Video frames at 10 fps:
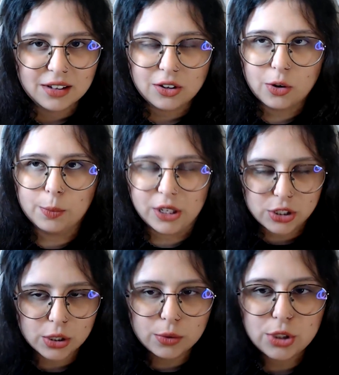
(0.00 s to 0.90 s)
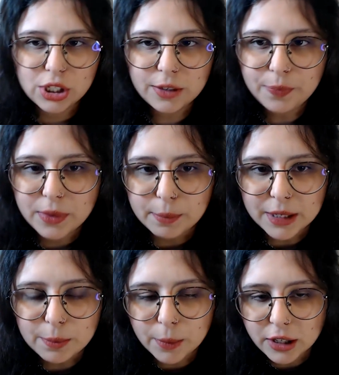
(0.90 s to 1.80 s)
complete solution,
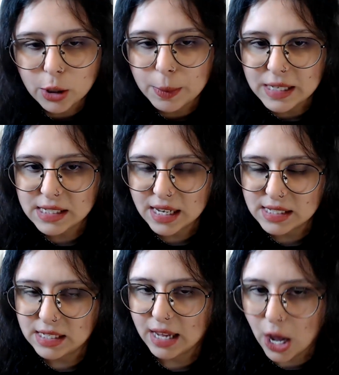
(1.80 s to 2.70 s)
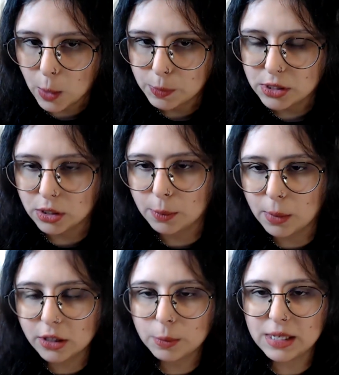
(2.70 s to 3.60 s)
but model-based testing helps. So the
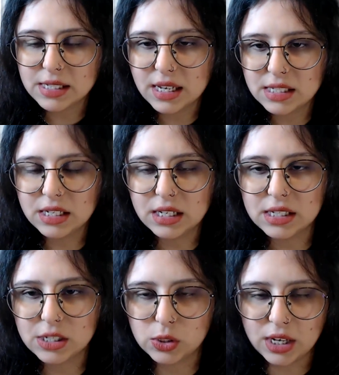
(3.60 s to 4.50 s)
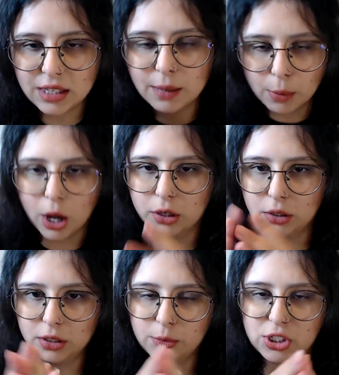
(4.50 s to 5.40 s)
model-based testing is you take the
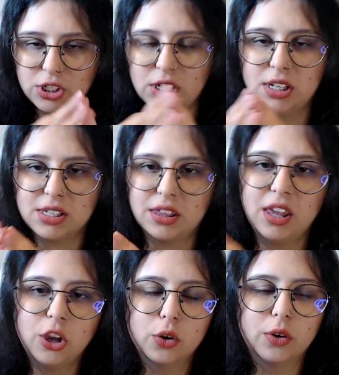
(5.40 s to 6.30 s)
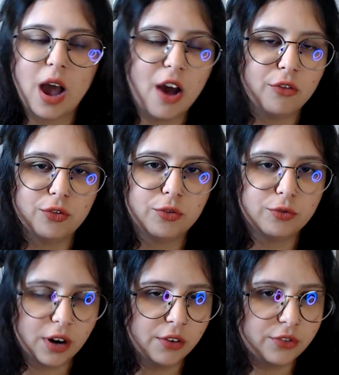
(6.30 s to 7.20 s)
model, which is the thing you have
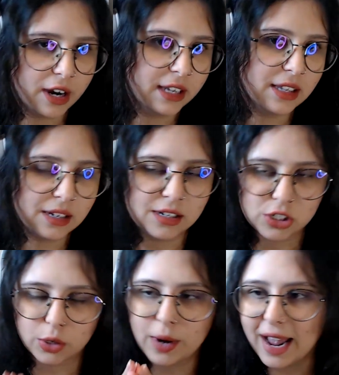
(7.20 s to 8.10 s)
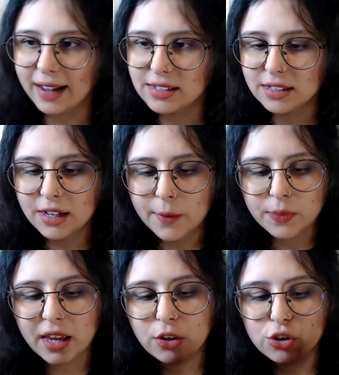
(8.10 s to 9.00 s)
verified that it is correct,
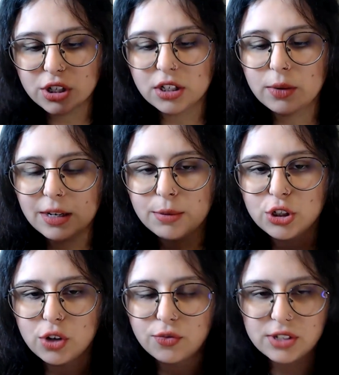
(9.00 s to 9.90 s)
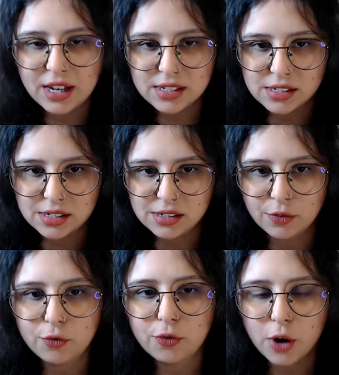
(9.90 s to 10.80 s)
and you generate a bunch of
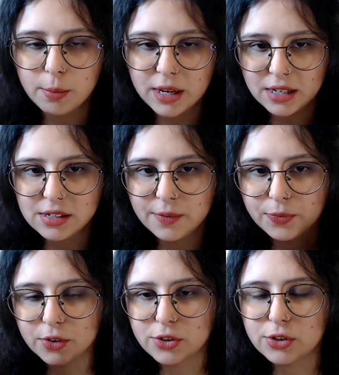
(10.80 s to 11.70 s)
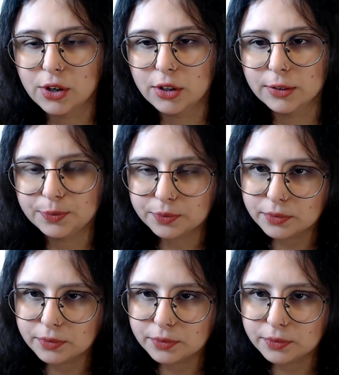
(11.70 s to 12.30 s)
tests from it. So